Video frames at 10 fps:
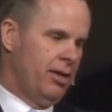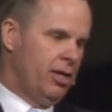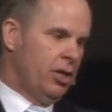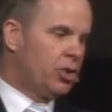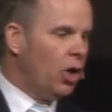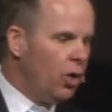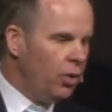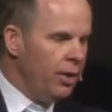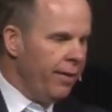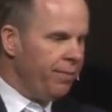
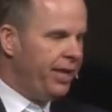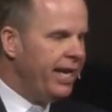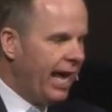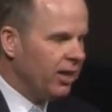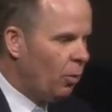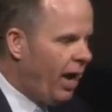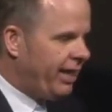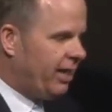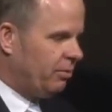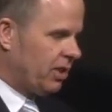So then Ellen
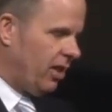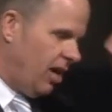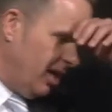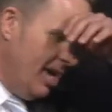White comes along